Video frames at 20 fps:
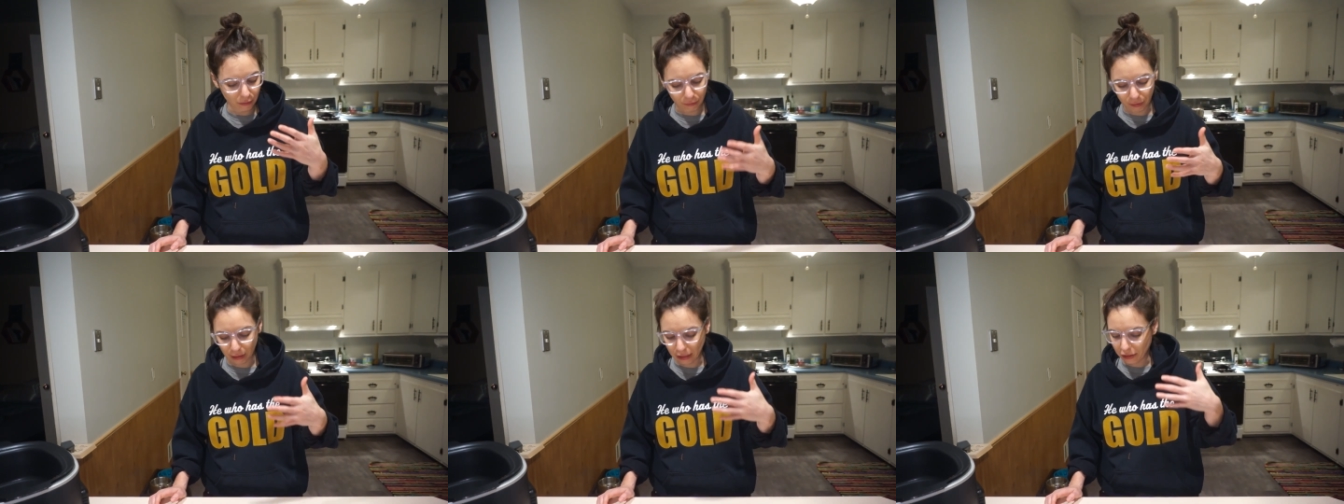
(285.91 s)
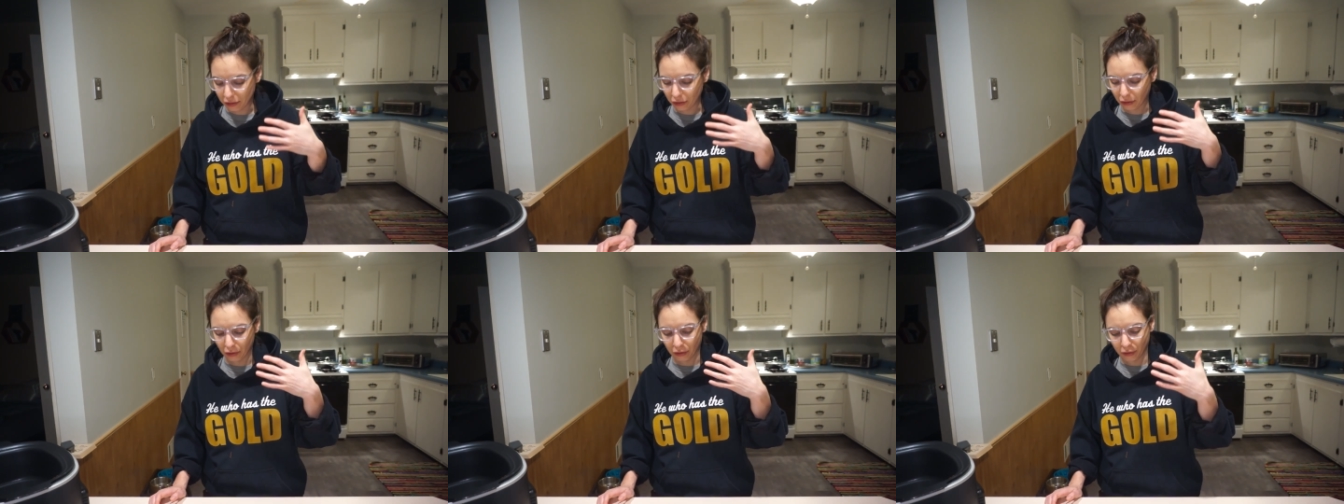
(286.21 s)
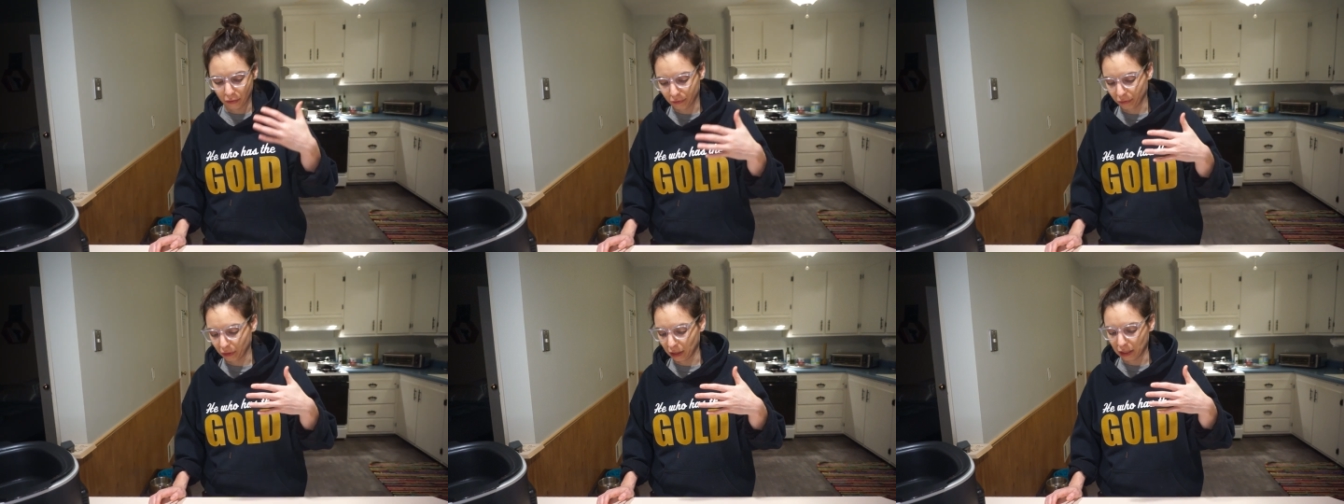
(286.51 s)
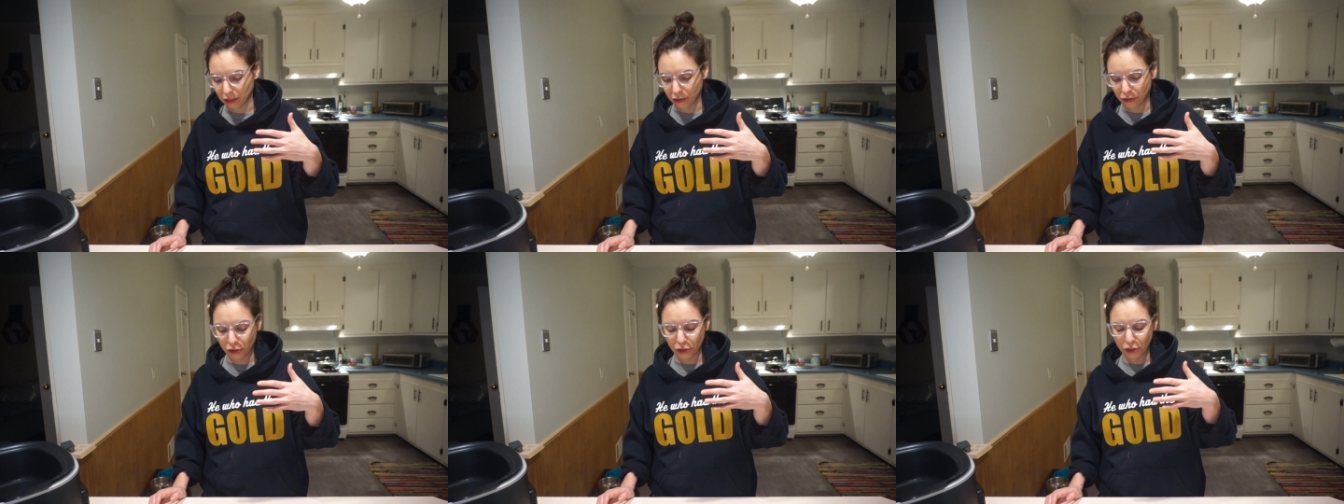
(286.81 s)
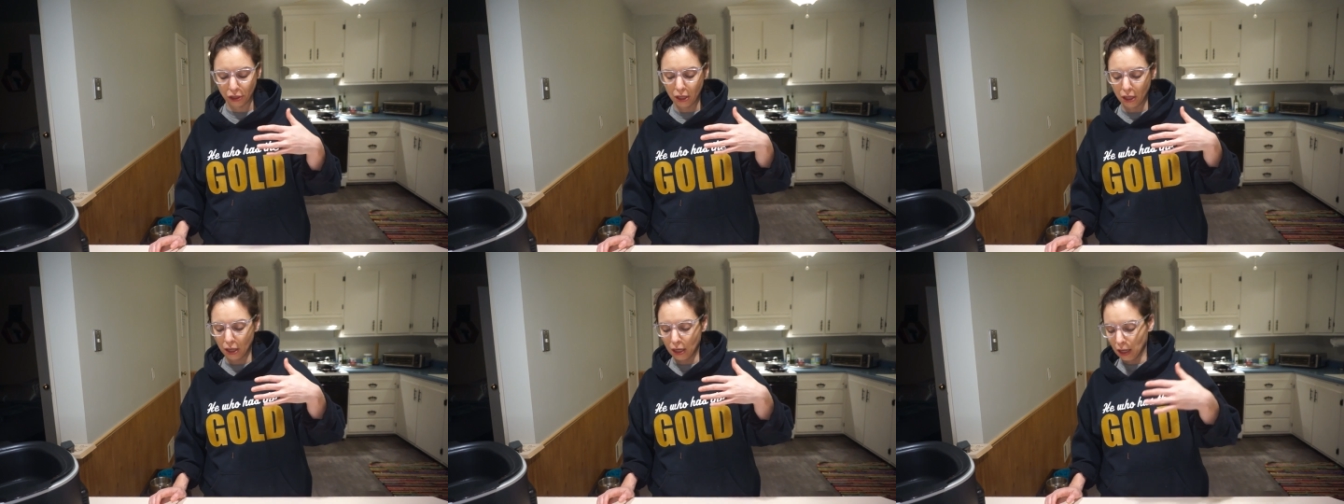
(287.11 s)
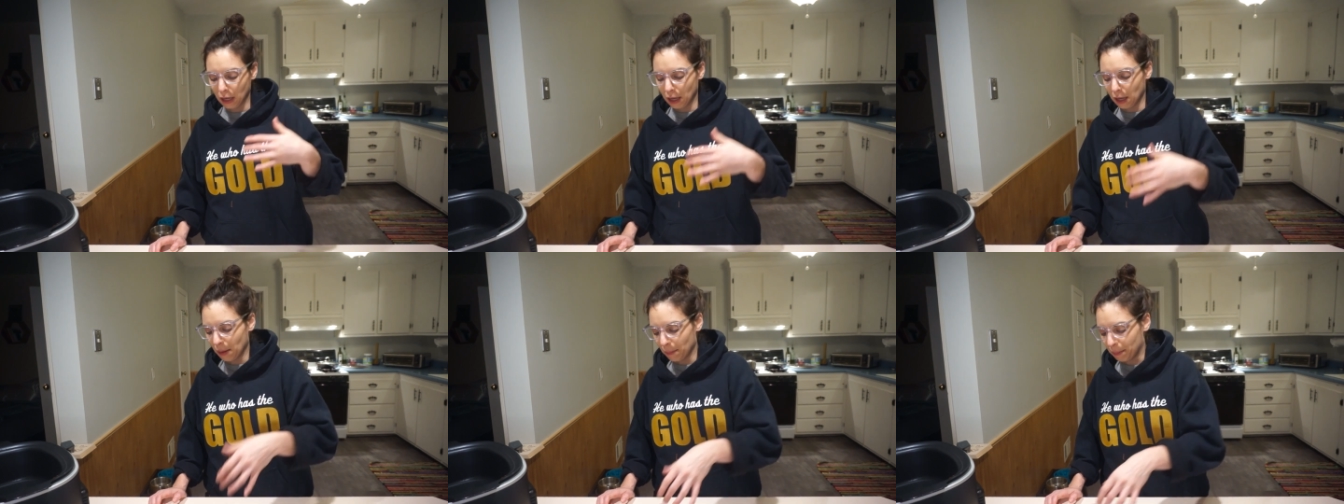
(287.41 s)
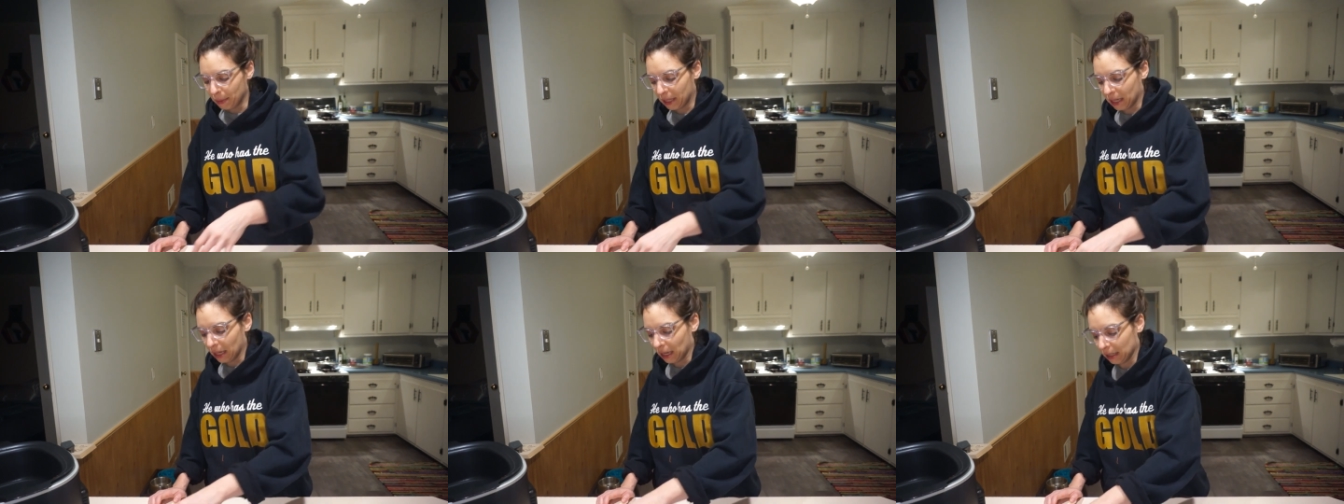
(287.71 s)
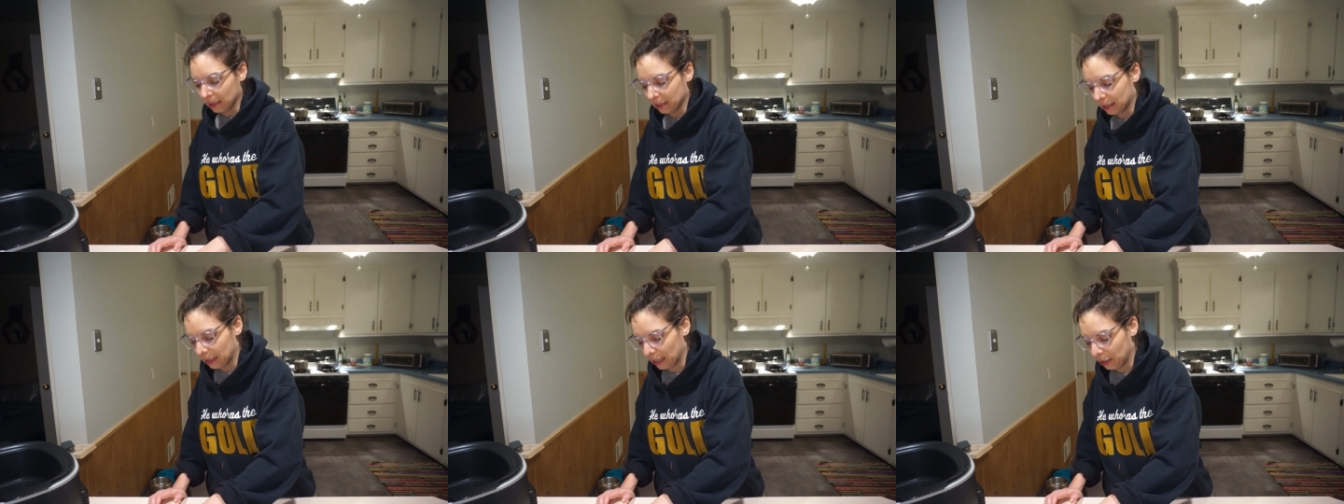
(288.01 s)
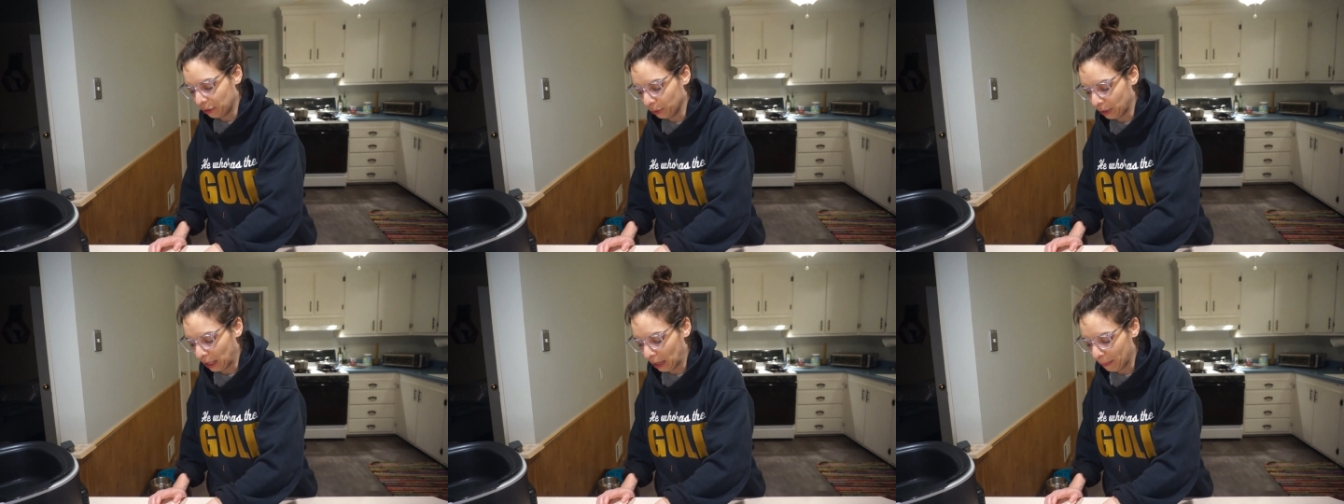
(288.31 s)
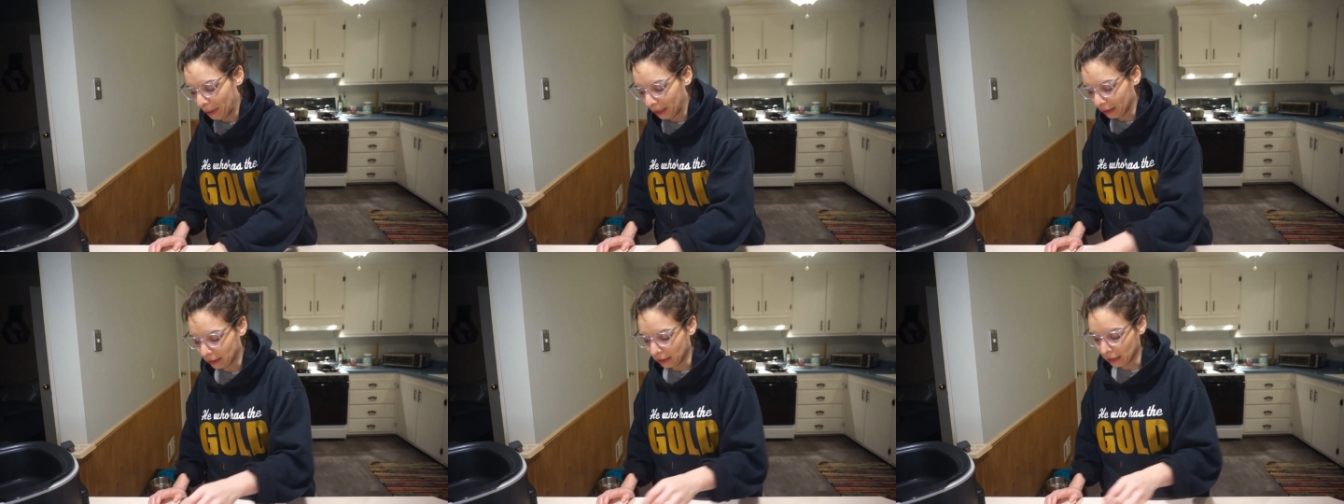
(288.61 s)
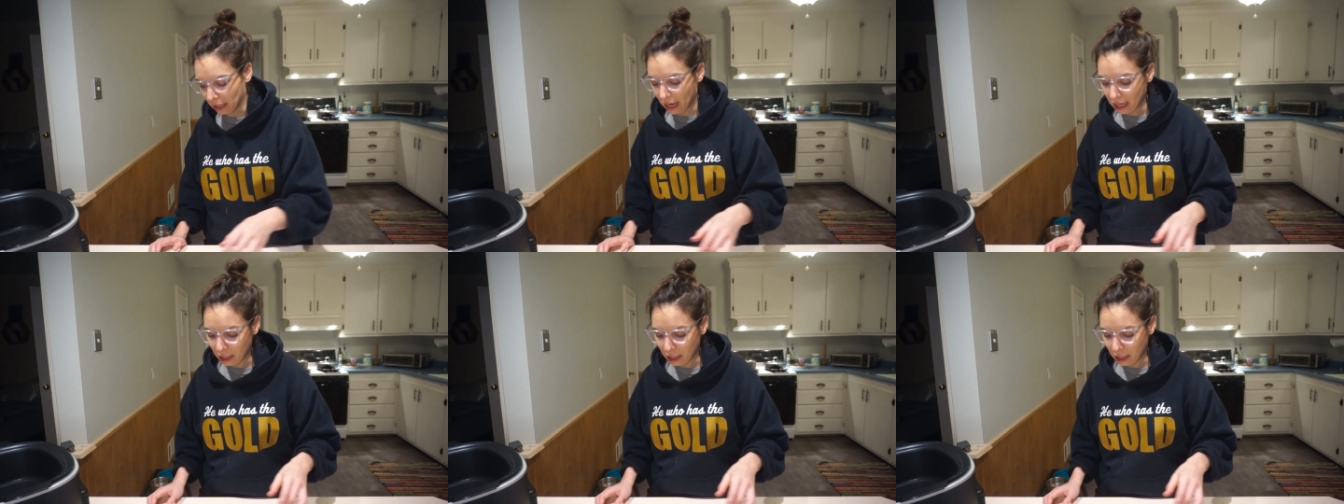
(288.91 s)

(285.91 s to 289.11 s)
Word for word: freezer or the fridge because they do get melty.